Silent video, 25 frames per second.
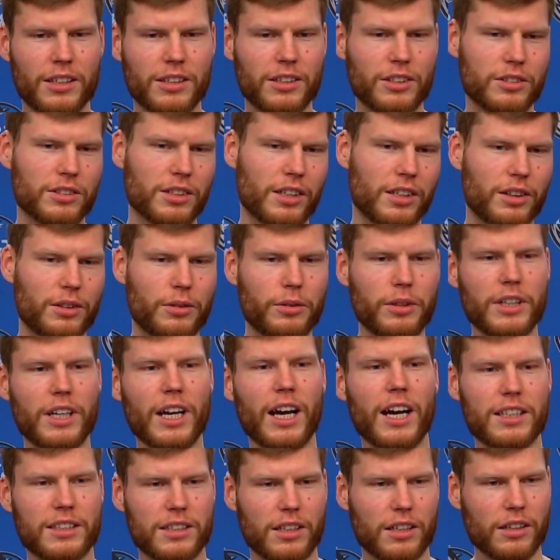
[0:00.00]
There's like three
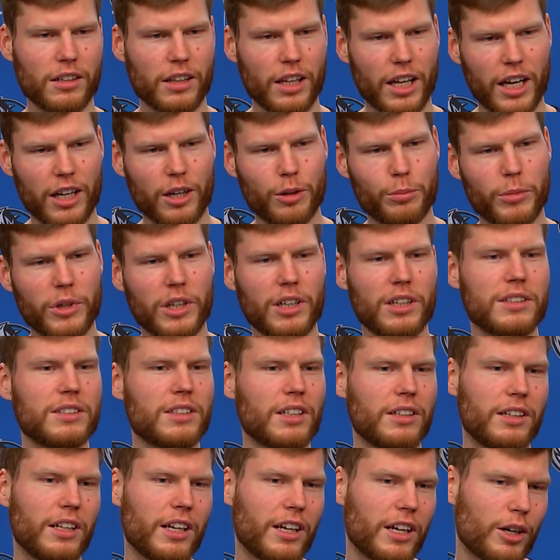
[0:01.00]
guys getting a lot of minutes
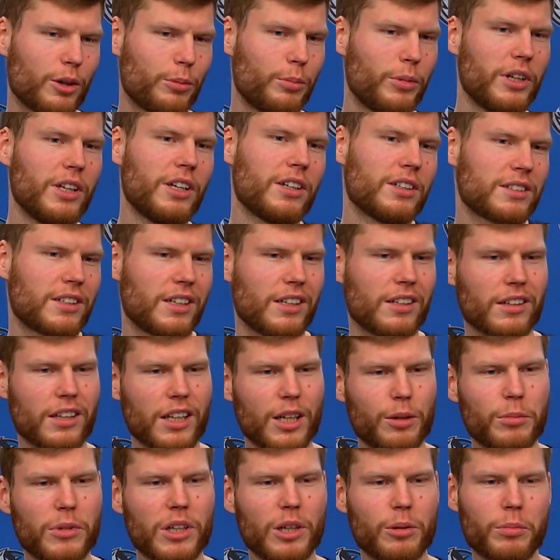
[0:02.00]
and then everybody else getting
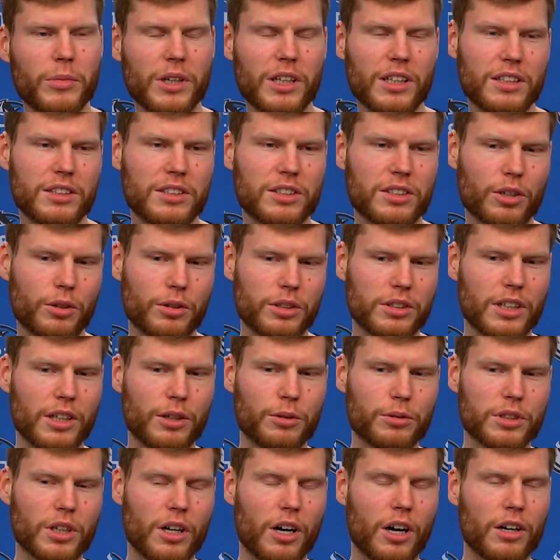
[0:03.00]
limited minutes. So it
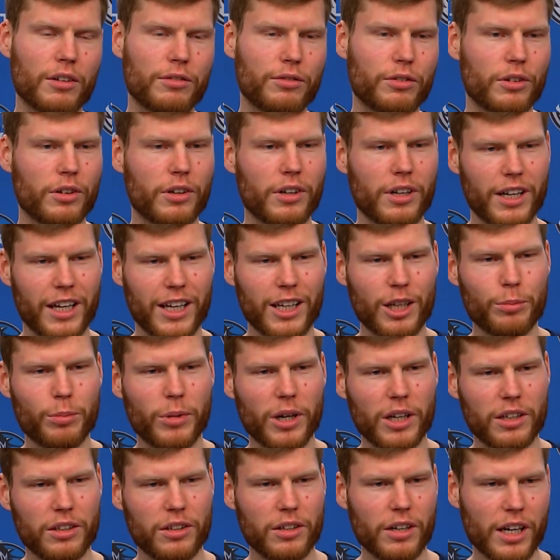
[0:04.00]
was hard for
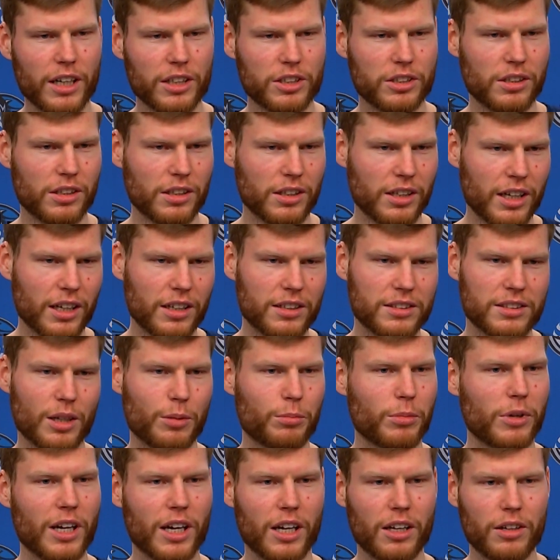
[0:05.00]
anybody to actually get
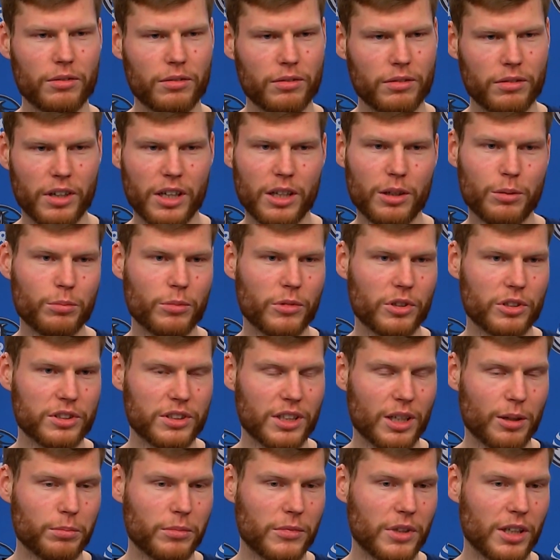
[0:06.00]
some kind of rhythm or
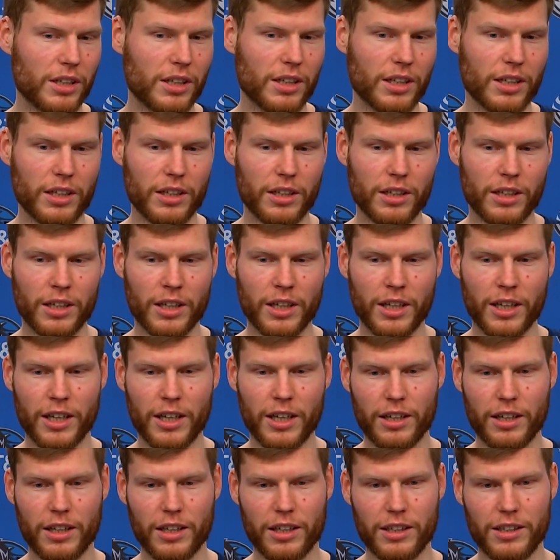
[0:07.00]
something. And
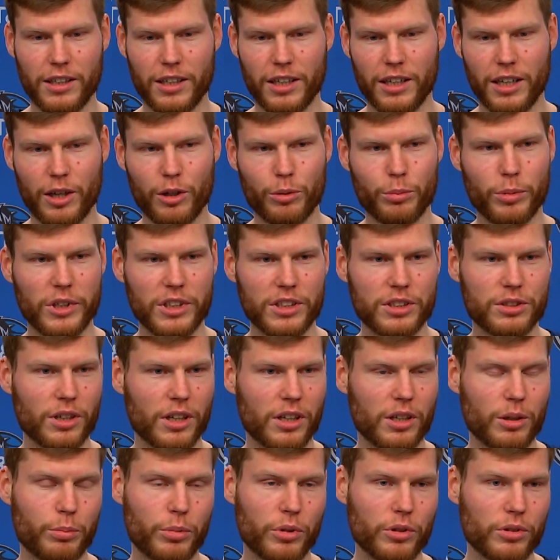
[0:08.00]
then everybody's
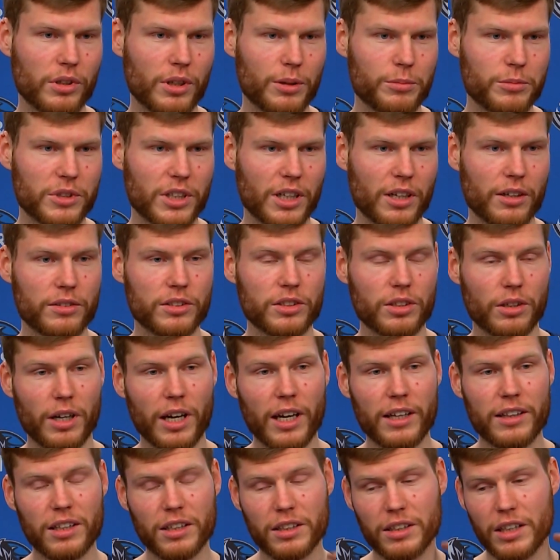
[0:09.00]
trying to prove themselves. So
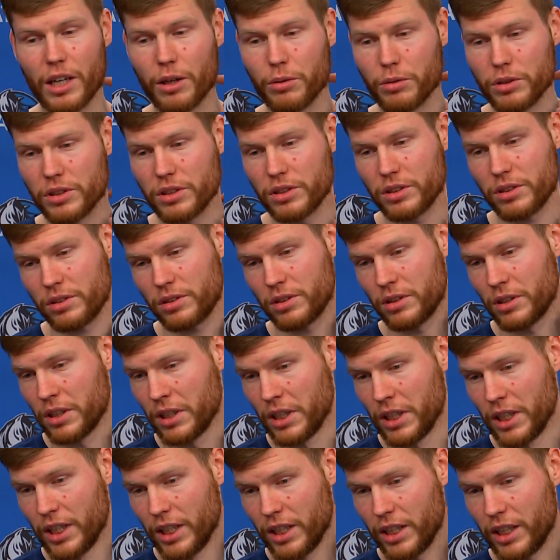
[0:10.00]
I think that was
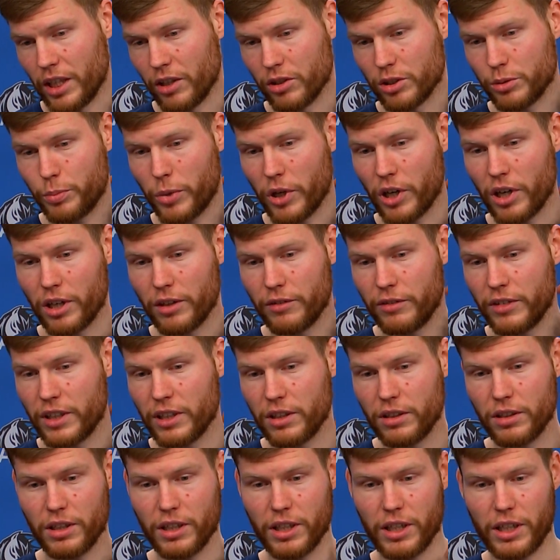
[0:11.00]
part of
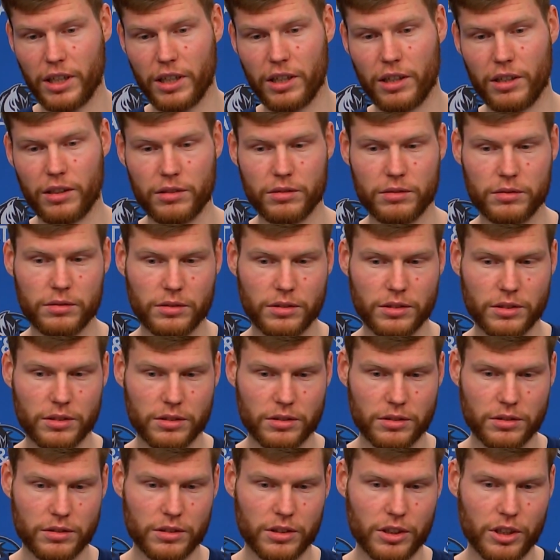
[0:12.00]
it. And,
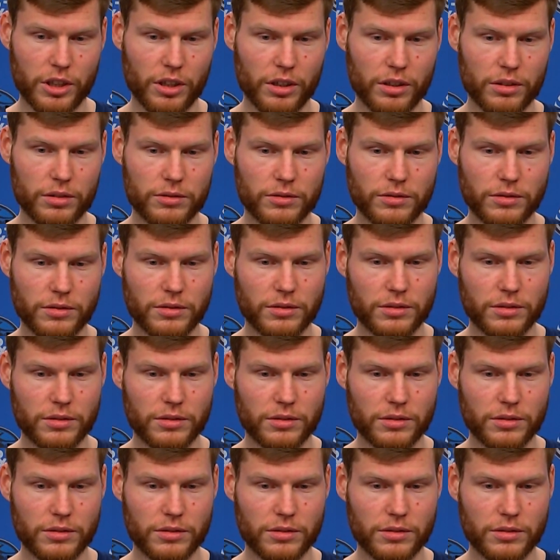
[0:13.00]
you know,